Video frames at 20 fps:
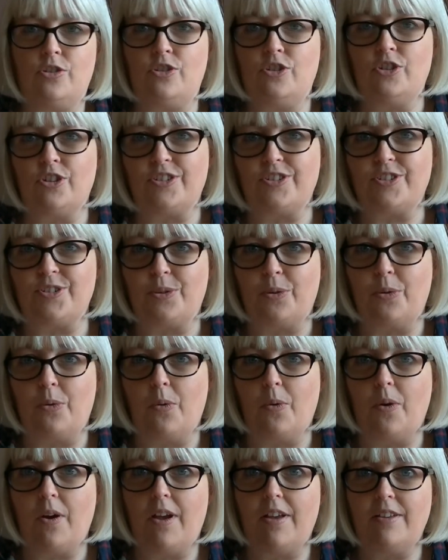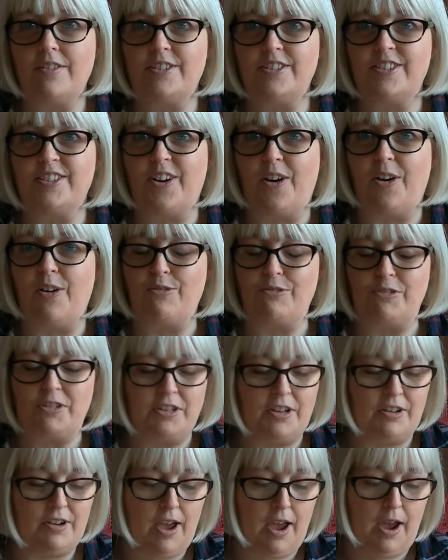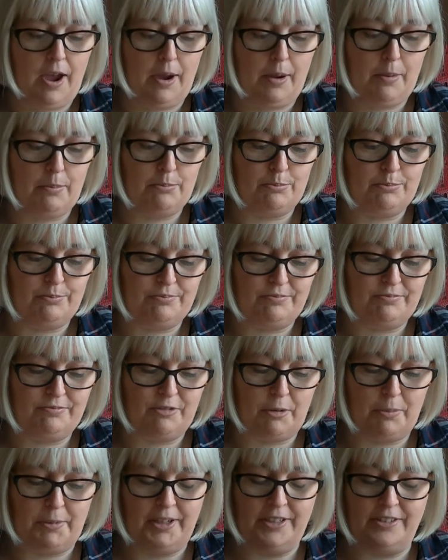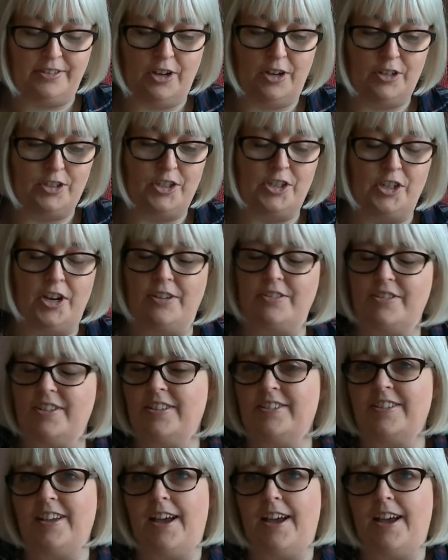just so soft from Eden Cottage Yarns.